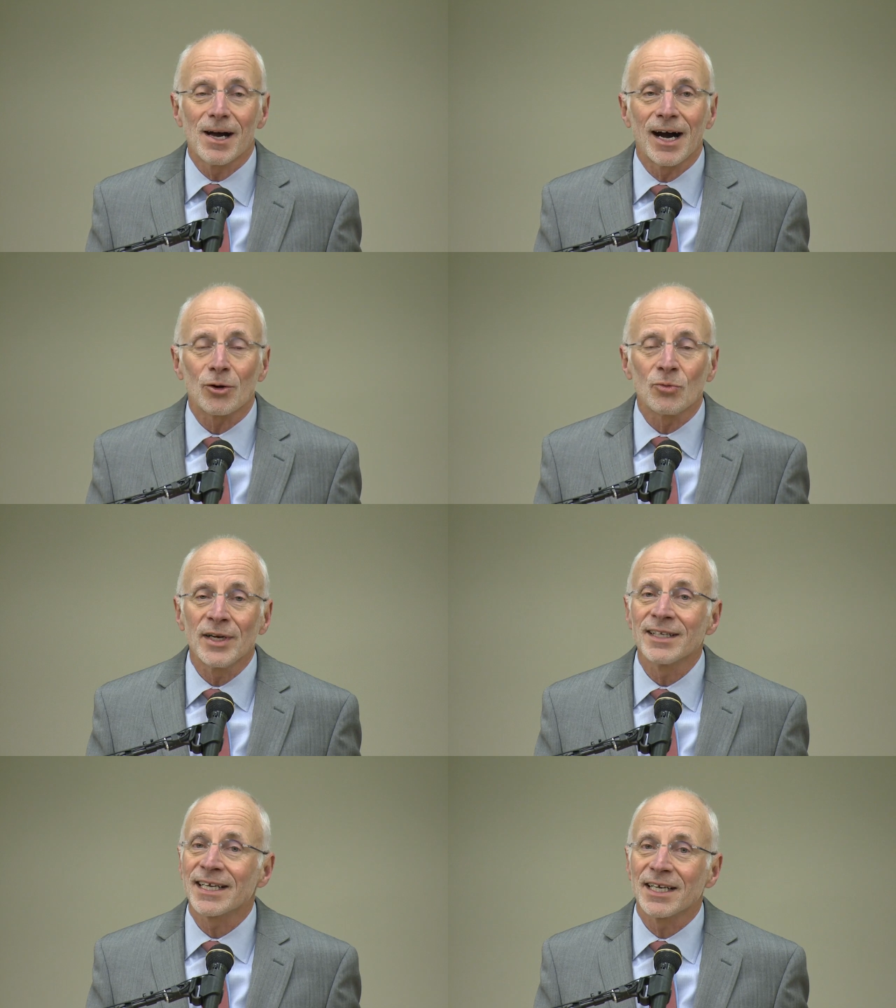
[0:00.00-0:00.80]
uh,
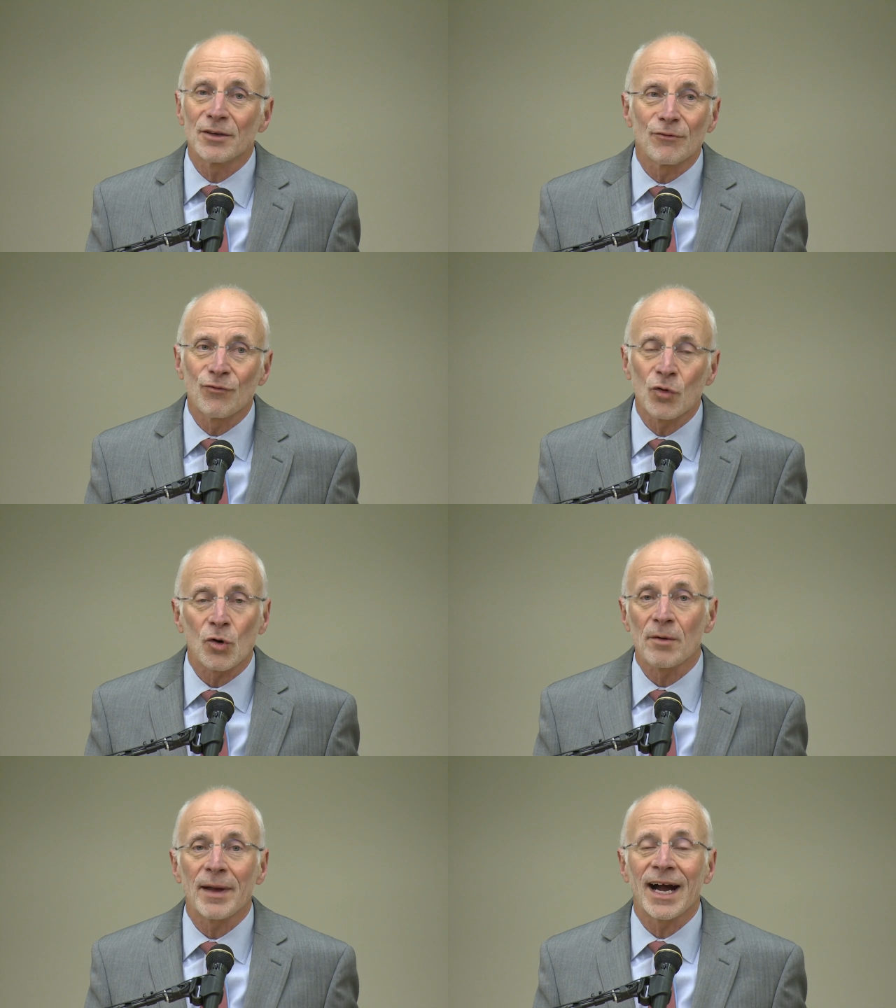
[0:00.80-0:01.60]
really
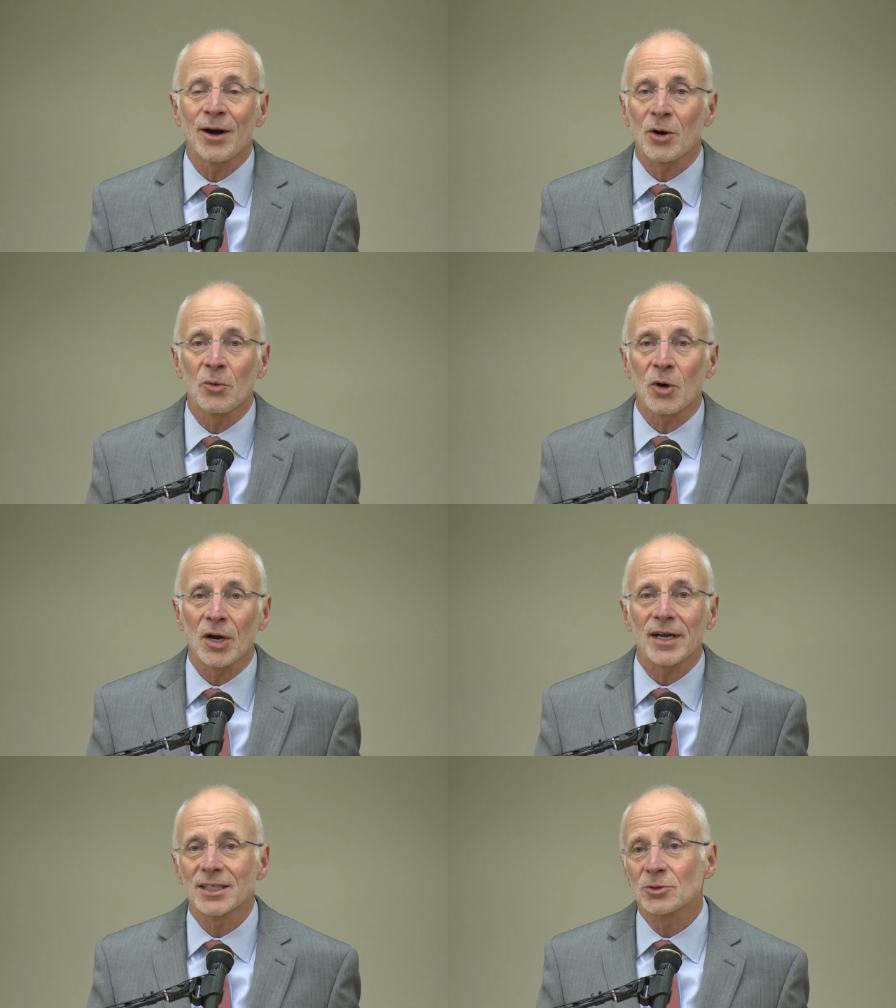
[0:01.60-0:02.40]
inform our
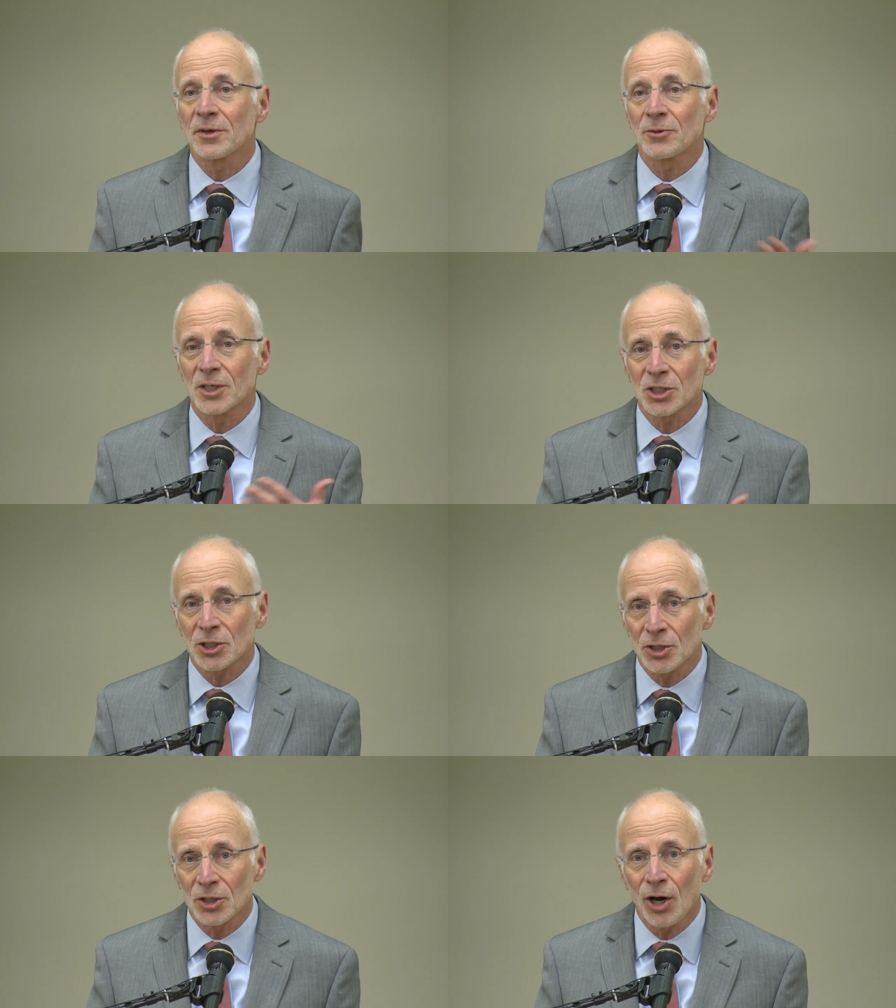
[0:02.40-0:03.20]
work as we
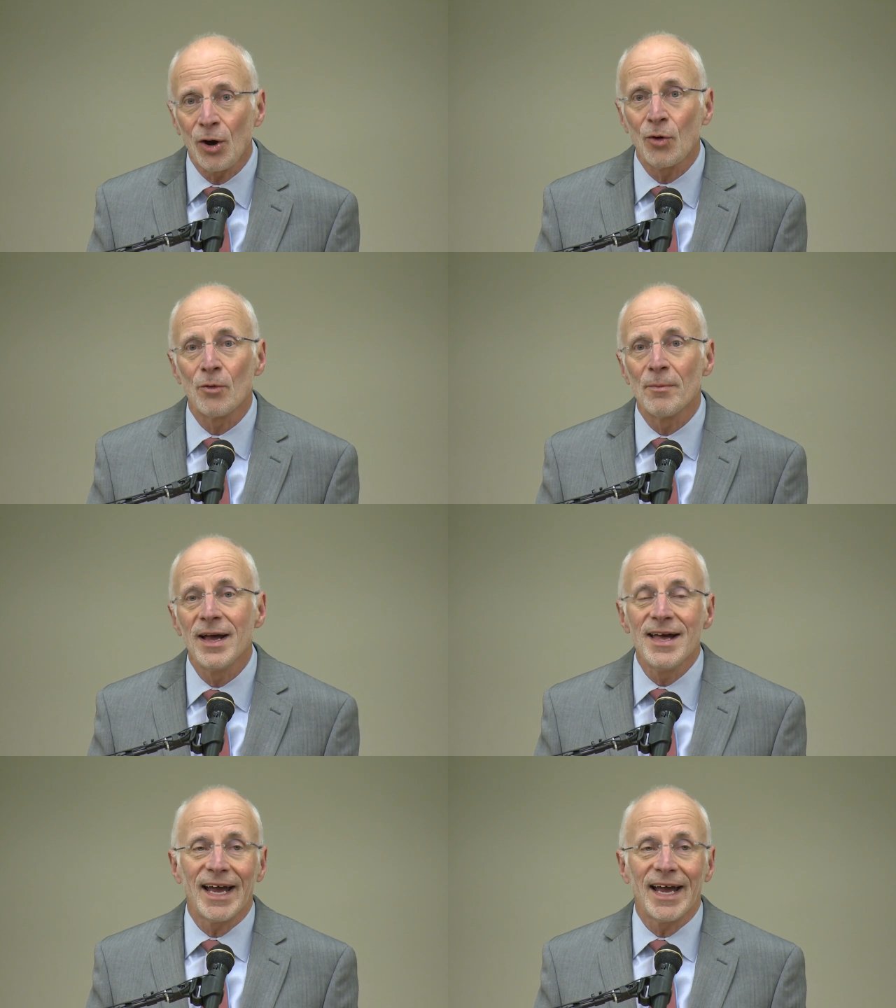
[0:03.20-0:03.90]
return home